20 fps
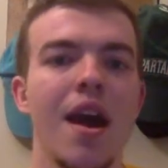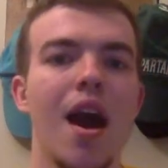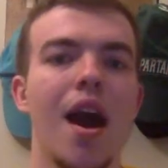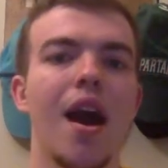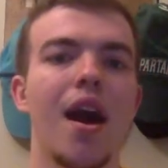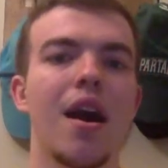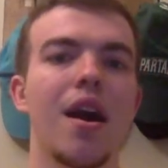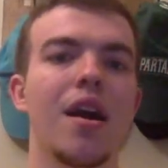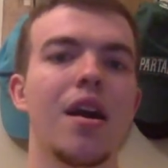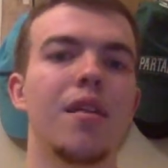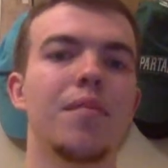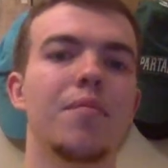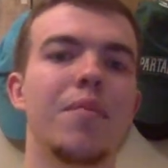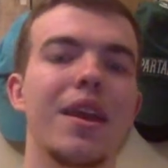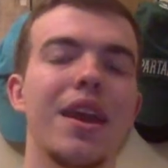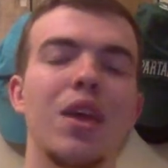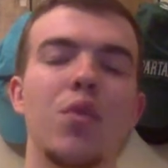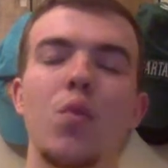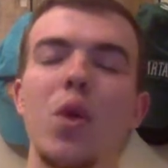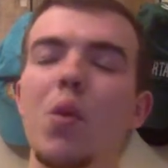
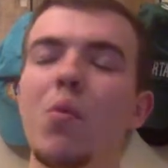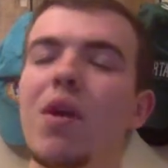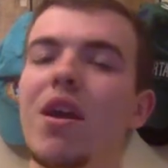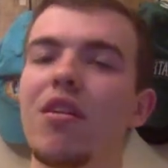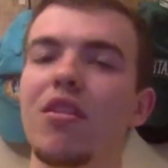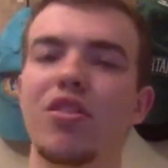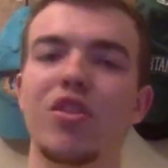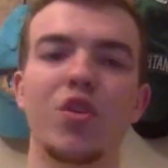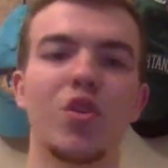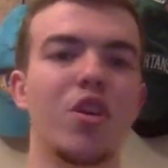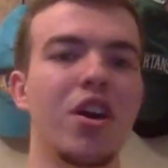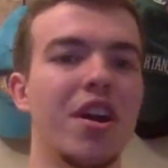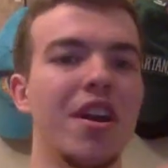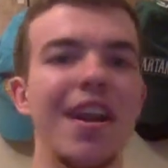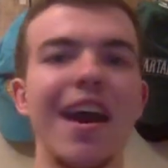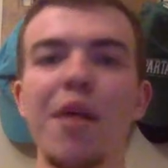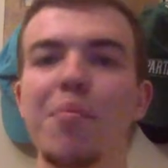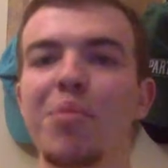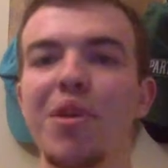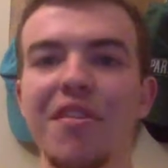And we went through a
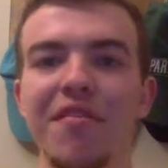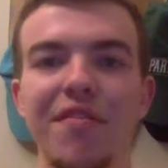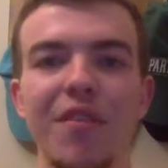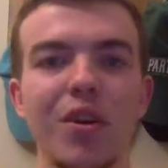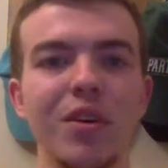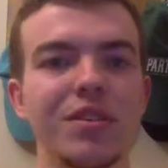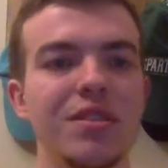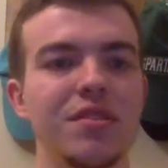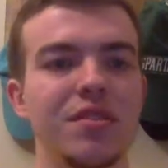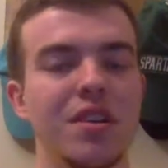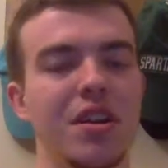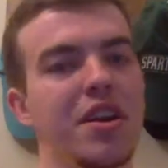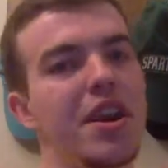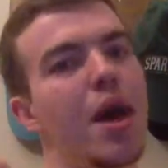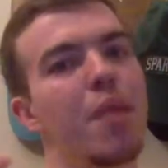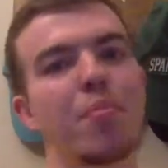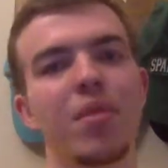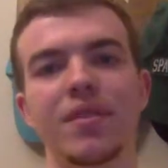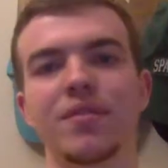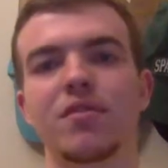number of verses, a
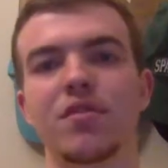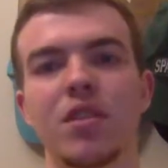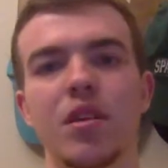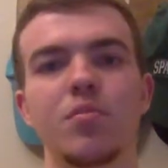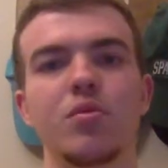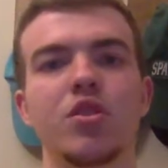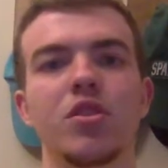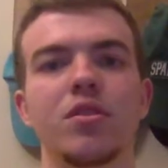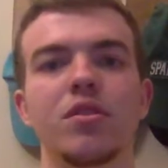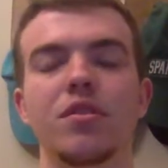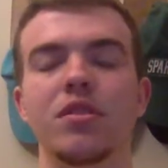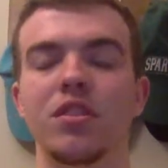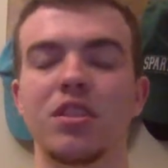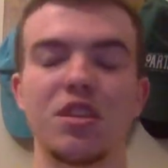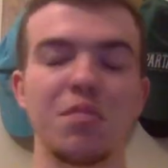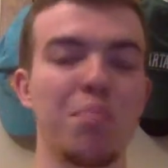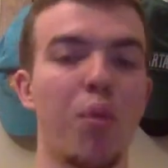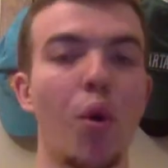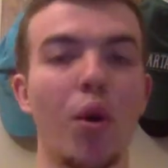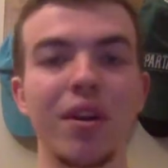number of scriptures to
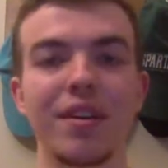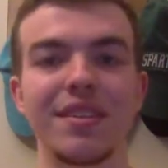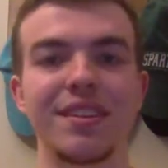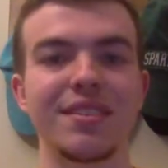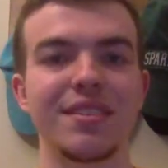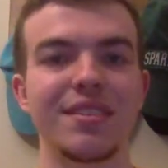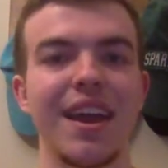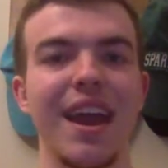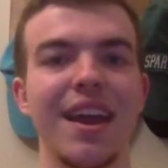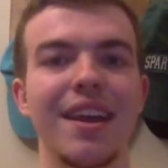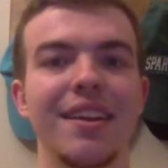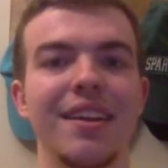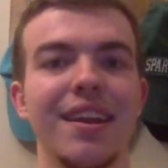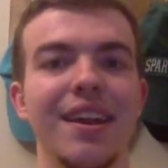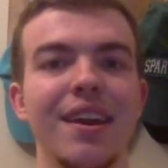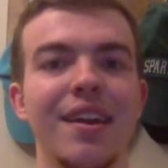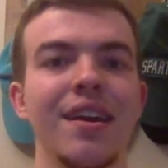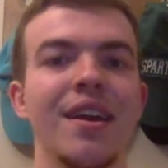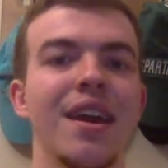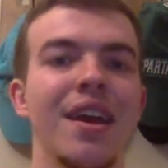support this
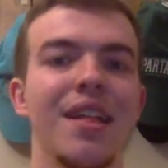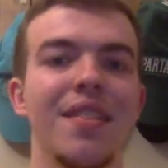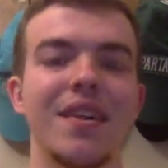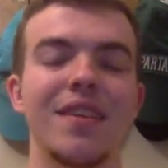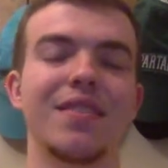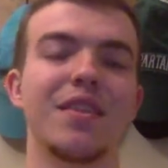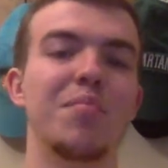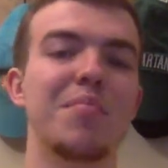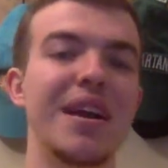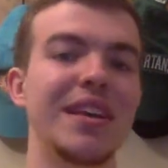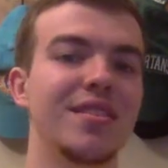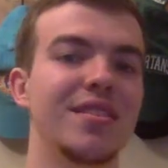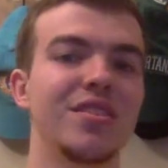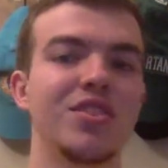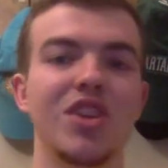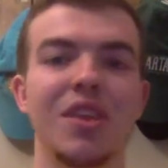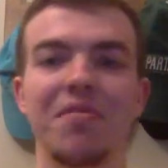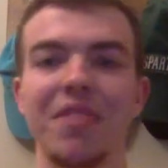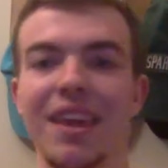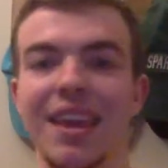idea that the
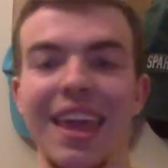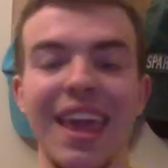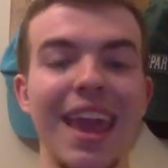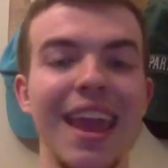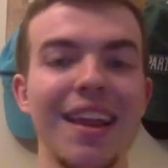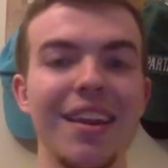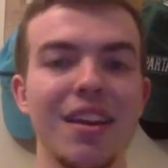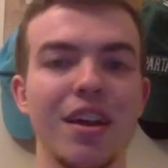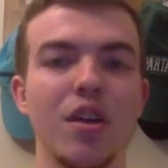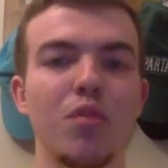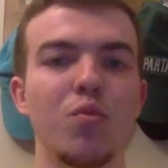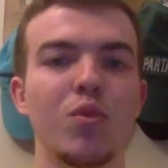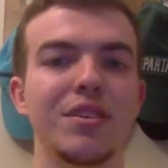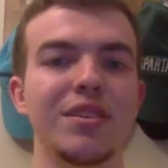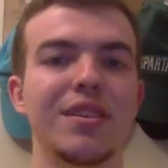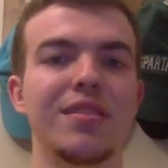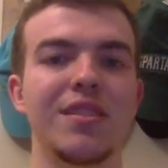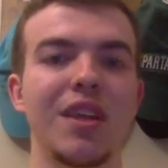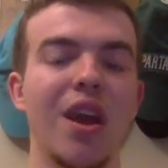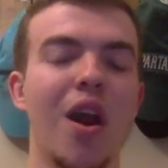message of the kingdom
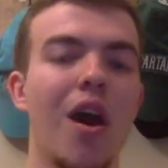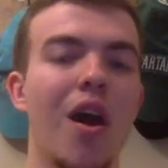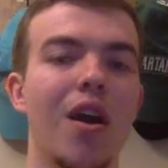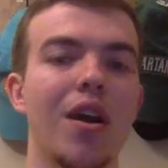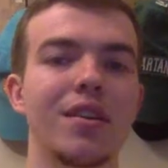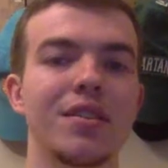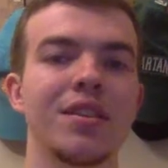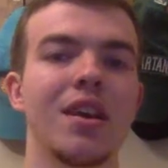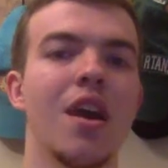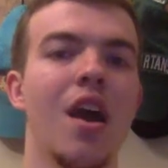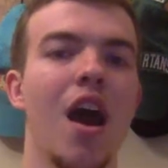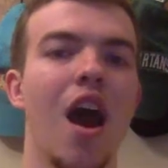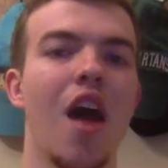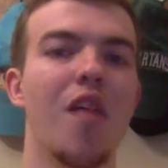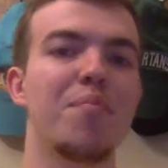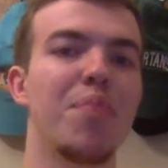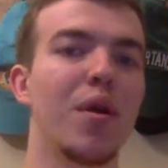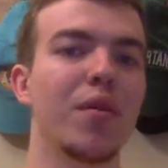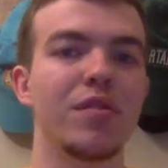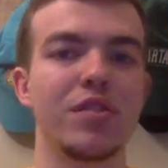was at the heart
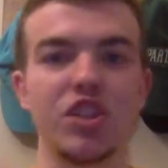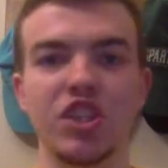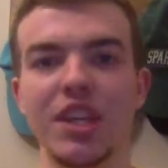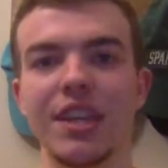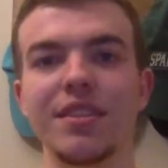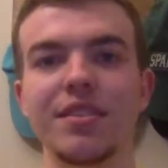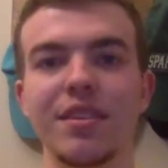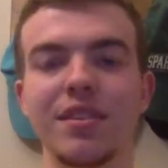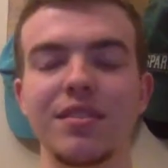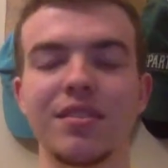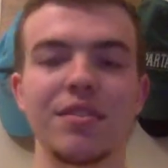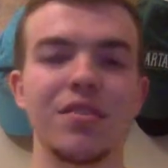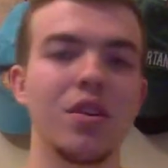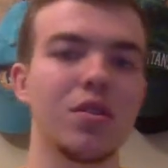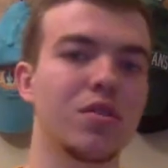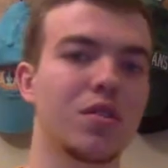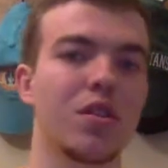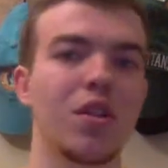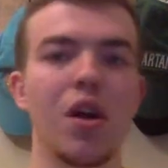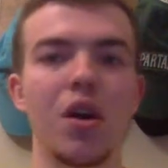of both Jesus and
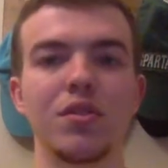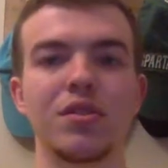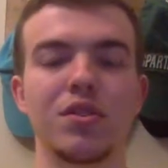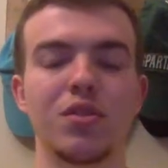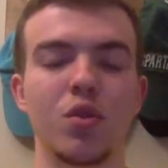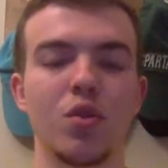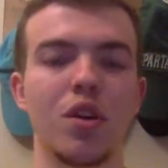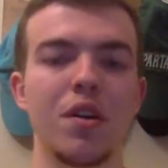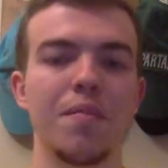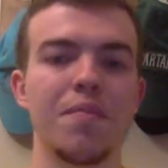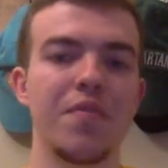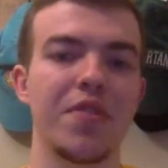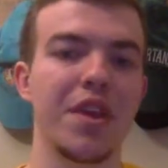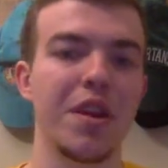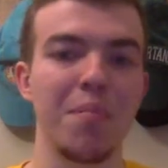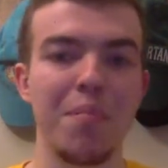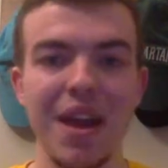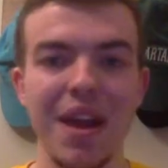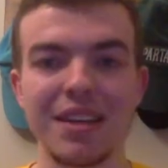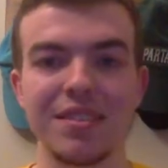those close to him,
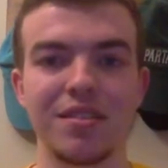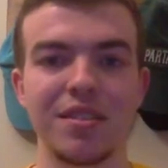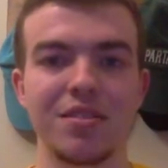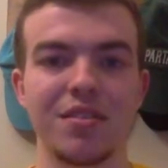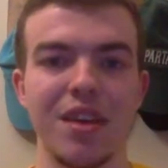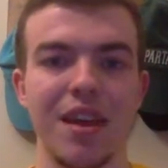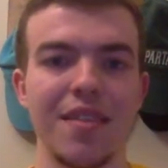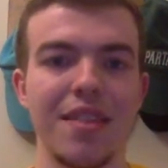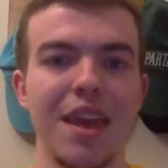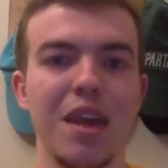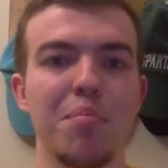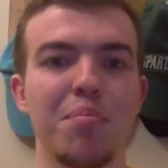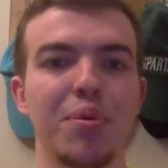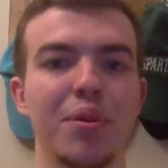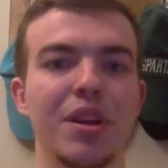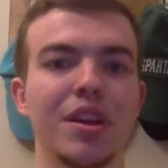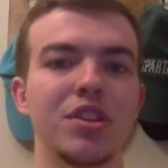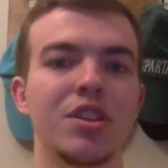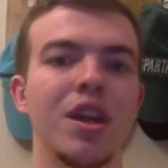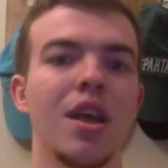their message that they
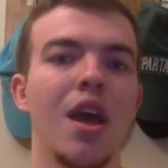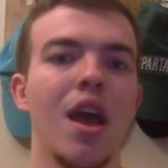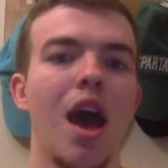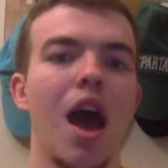preach.